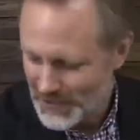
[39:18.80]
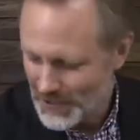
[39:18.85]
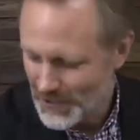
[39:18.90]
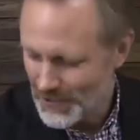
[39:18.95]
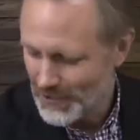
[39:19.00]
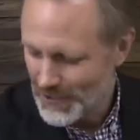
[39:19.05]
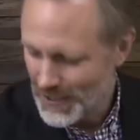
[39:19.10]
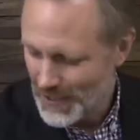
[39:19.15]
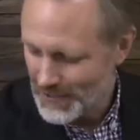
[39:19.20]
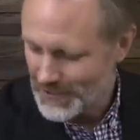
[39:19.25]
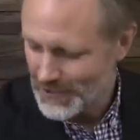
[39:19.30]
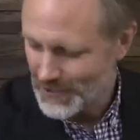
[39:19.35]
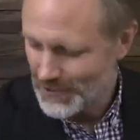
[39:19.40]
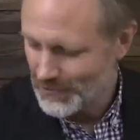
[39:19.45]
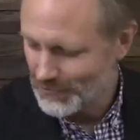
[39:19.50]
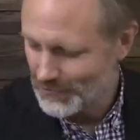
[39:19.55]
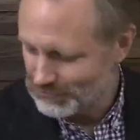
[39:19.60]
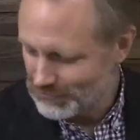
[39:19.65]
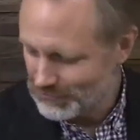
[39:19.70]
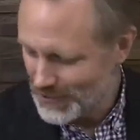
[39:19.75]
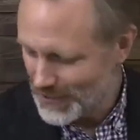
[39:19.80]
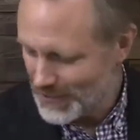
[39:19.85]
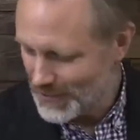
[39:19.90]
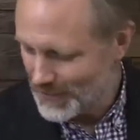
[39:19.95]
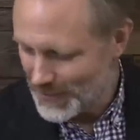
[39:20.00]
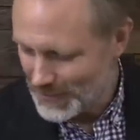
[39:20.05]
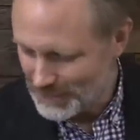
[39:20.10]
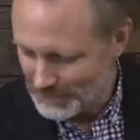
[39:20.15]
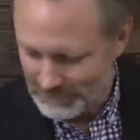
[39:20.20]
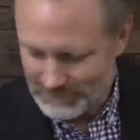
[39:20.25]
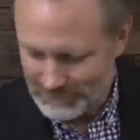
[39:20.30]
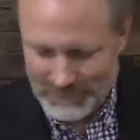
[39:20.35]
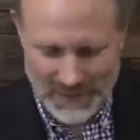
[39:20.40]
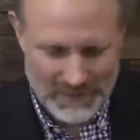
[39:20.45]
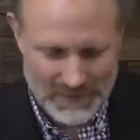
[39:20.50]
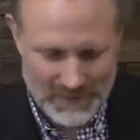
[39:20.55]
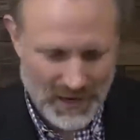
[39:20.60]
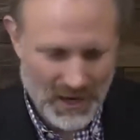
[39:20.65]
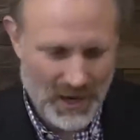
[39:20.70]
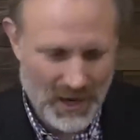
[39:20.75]
So yeah. So uh, I mean,
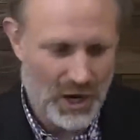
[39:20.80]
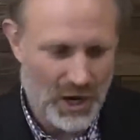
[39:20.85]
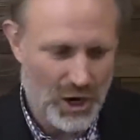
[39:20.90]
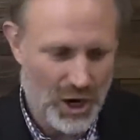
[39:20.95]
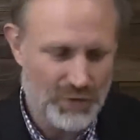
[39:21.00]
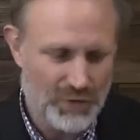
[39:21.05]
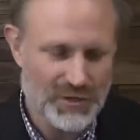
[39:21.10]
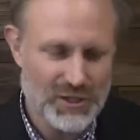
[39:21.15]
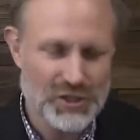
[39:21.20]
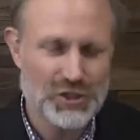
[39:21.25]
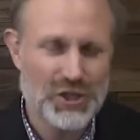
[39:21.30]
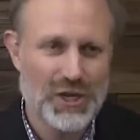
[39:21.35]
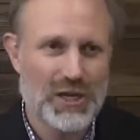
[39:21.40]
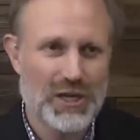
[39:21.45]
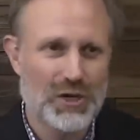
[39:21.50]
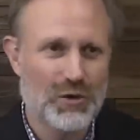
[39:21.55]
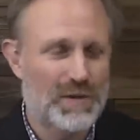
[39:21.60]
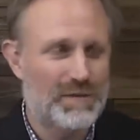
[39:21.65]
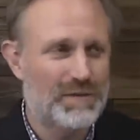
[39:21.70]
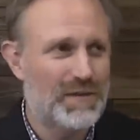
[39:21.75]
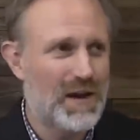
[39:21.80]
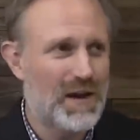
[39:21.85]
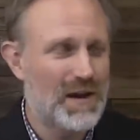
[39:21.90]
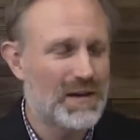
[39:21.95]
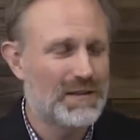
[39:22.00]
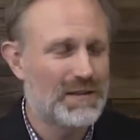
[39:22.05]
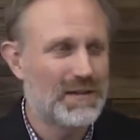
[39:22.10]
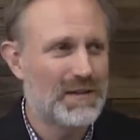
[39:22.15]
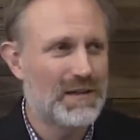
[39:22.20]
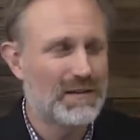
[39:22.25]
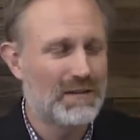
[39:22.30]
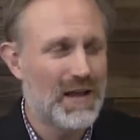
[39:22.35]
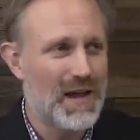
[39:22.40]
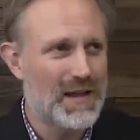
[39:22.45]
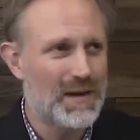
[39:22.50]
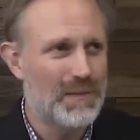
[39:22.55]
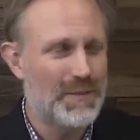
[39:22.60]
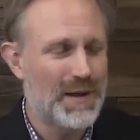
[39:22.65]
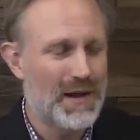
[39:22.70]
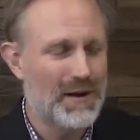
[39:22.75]
I, uh, I, on this channel, we've talked a, a
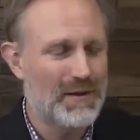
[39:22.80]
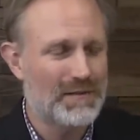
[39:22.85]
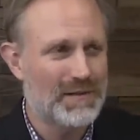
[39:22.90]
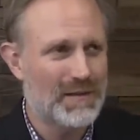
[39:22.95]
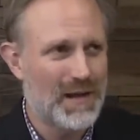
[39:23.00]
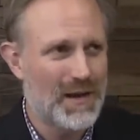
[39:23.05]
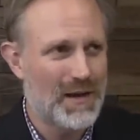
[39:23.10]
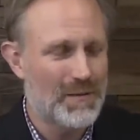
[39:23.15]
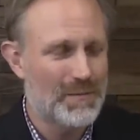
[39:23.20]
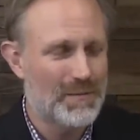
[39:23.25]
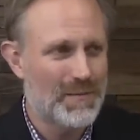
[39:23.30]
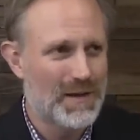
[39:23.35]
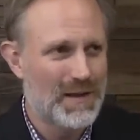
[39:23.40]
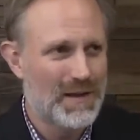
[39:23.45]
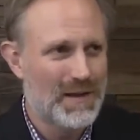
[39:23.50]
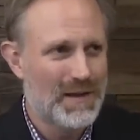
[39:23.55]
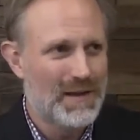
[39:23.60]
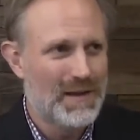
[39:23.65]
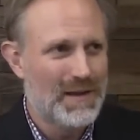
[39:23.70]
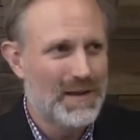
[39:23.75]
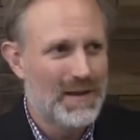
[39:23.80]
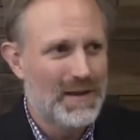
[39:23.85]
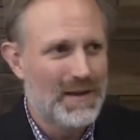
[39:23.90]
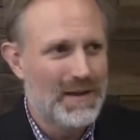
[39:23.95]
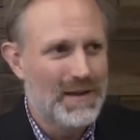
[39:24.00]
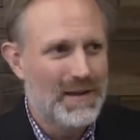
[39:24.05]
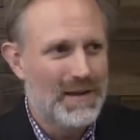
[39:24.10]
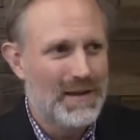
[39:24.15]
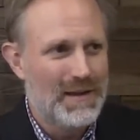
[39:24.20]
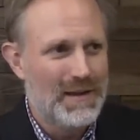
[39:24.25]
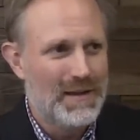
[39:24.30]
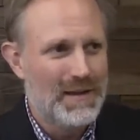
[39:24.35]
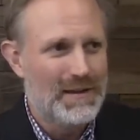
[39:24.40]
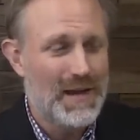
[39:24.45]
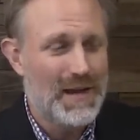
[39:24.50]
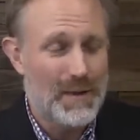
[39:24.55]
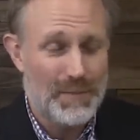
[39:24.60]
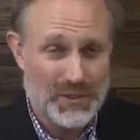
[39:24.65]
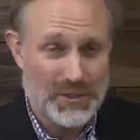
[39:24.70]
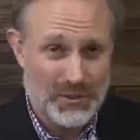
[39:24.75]
lot about um,
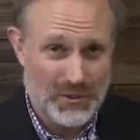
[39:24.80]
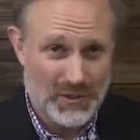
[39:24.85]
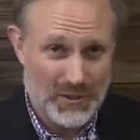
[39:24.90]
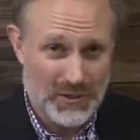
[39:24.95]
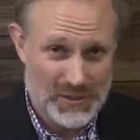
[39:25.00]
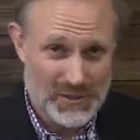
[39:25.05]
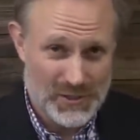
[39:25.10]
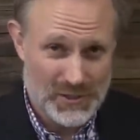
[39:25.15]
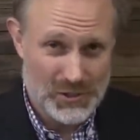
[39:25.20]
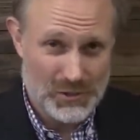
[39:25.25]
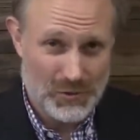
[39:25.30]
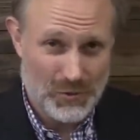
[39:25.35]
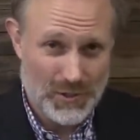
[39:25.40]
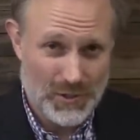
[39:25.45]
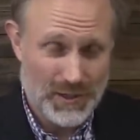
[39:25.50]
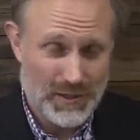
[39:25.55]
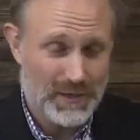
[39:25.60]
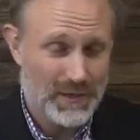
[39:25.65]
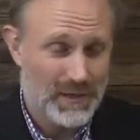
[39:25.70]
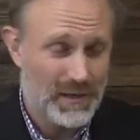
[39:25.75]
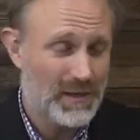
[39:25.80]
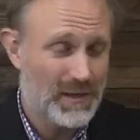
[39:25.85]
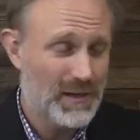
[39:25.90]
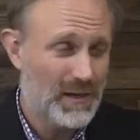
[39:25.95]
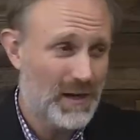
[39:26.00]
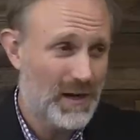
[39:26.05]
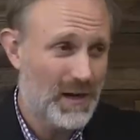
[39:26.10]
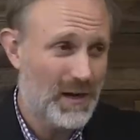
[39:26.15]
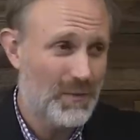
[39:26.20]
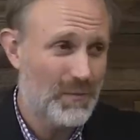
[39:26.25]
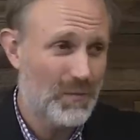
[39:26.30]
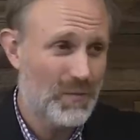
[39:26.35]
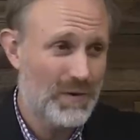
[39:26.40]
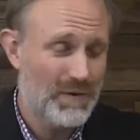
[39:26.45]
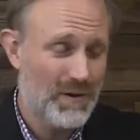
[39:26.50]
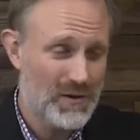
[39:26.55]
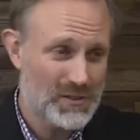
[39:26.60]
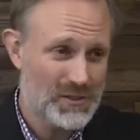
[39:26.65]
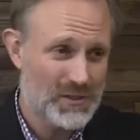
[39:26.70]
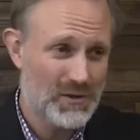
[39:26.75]
the opportunities in shorting um, we've
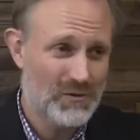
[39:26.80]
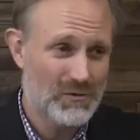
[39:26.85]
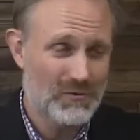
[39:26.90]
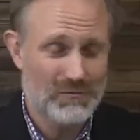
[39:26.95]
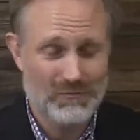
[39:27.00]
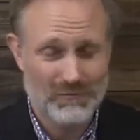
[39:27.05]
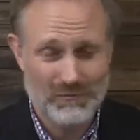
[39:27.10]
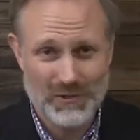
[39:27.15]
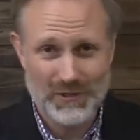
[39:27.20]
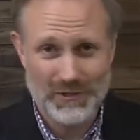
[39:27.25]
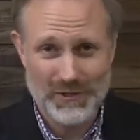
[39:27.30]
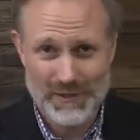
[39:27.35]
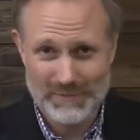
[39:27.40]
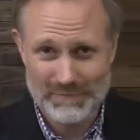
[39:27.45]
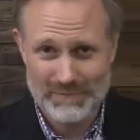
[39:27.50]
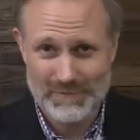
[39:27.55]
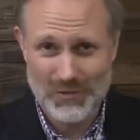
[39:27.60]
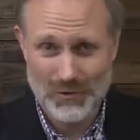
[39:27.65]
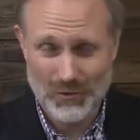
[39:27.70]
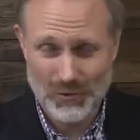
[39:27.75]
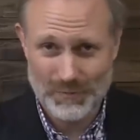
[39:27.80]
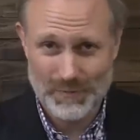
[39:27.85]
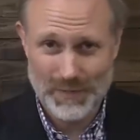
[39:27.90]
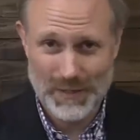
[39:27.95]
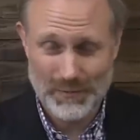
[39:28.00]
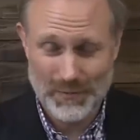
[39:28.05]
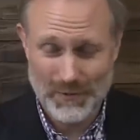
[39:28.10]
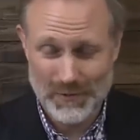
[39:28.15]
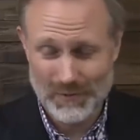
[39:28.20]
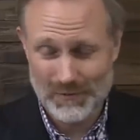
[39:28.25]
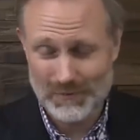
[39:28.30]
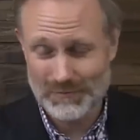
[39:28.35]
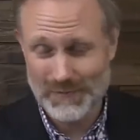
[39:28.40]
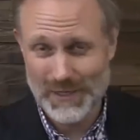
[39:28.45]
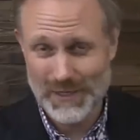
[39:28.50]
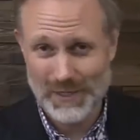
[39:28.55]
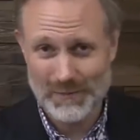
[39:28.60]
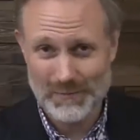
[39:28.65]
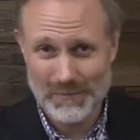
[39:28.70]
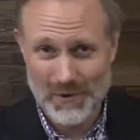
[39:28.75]
also really told people
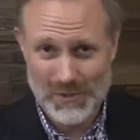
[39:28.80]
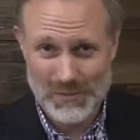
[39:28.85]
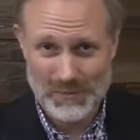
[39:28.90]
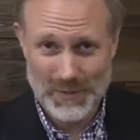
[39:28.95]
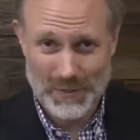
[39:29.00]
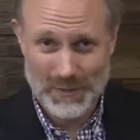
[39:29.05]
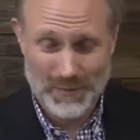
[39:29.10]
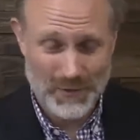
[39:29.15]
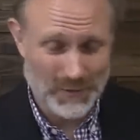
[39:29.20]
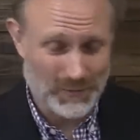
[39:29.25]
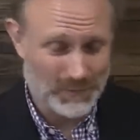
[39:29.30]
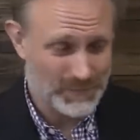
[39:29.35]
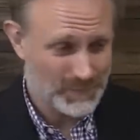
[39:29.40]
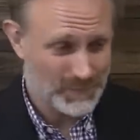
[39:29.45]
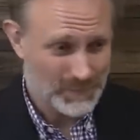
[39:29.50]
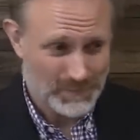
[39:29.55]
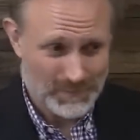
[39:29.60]
you know most people